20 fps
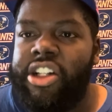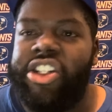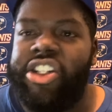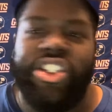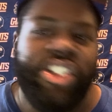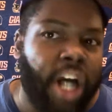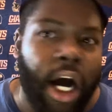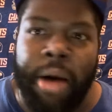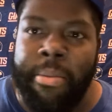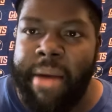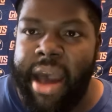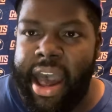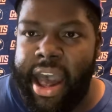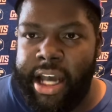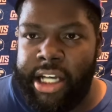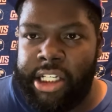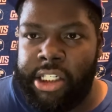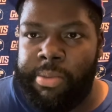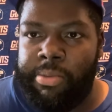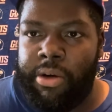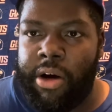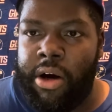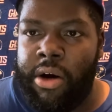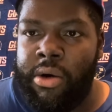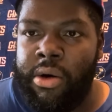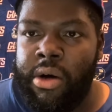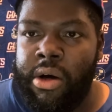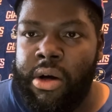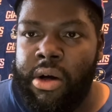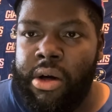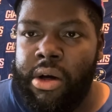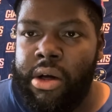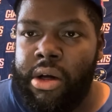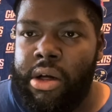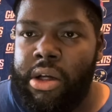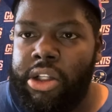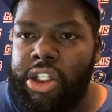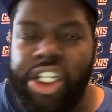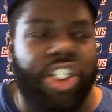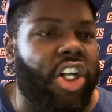Dumbass, bro.
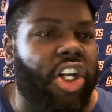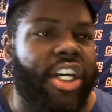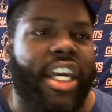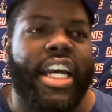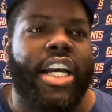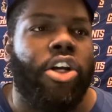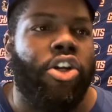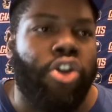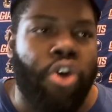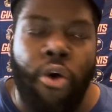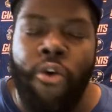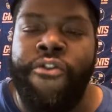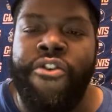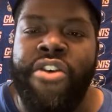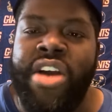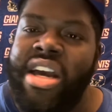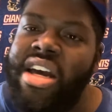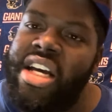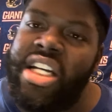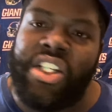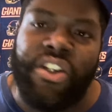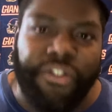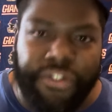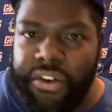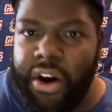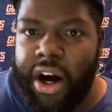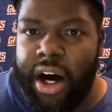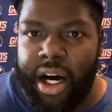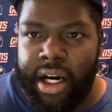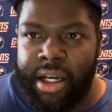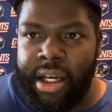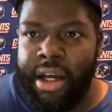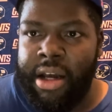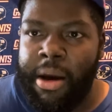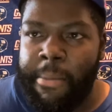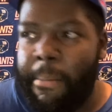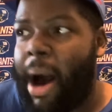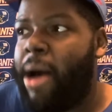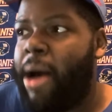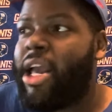Just looking goofy as fuck.
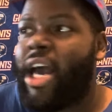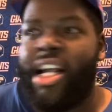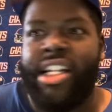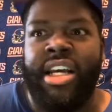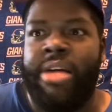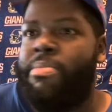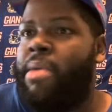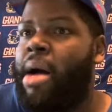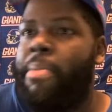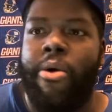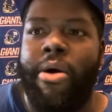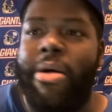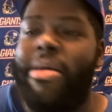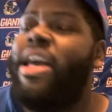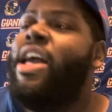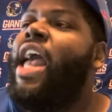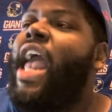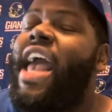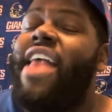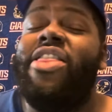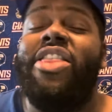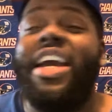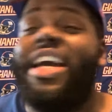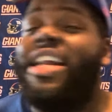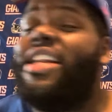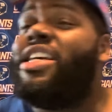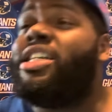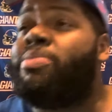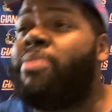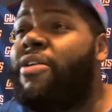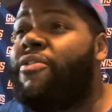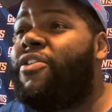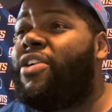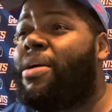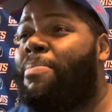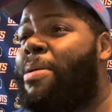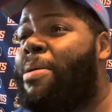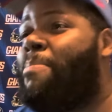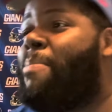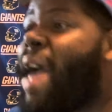Y'all did my boy. And then this
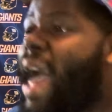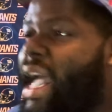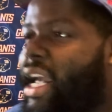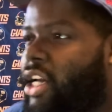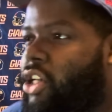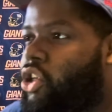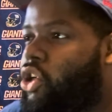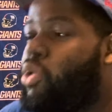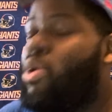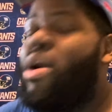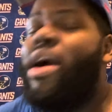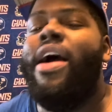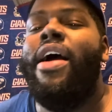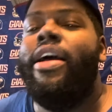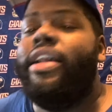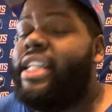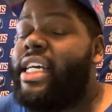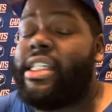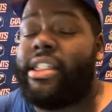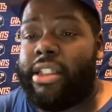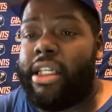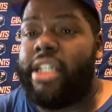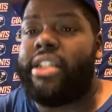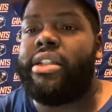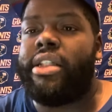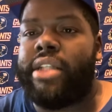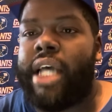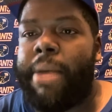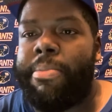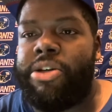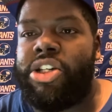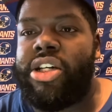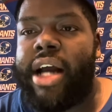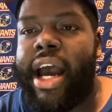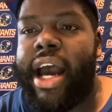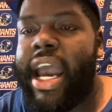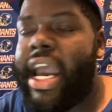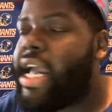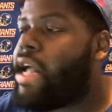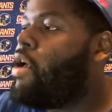motherfucker Ben McAdoo, this type of shit
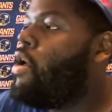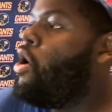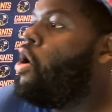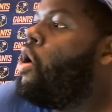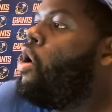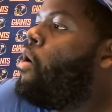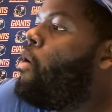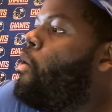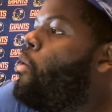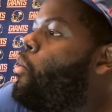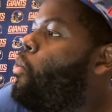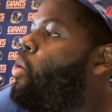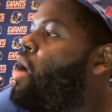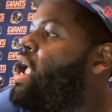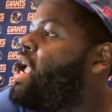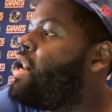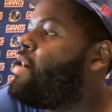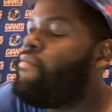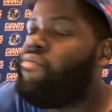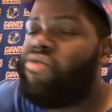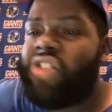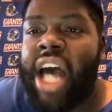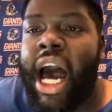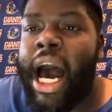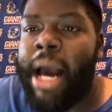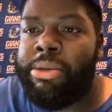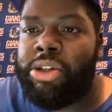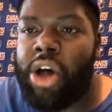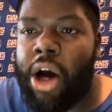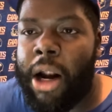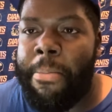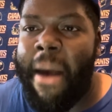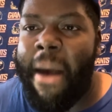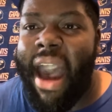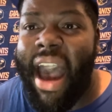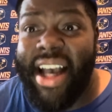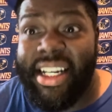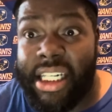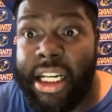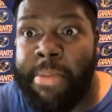I hate. When time started
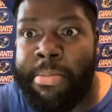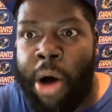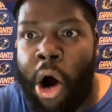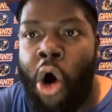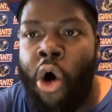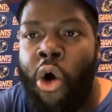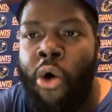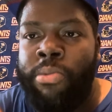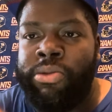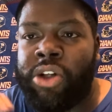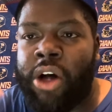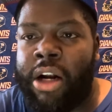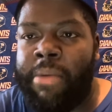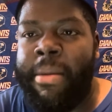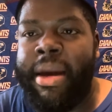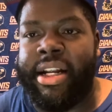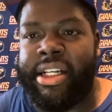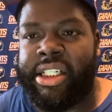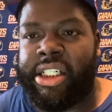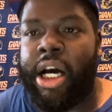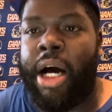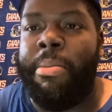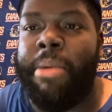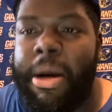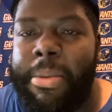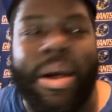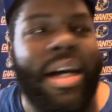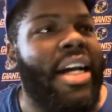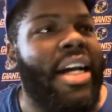passing and Mahomes started making his come up,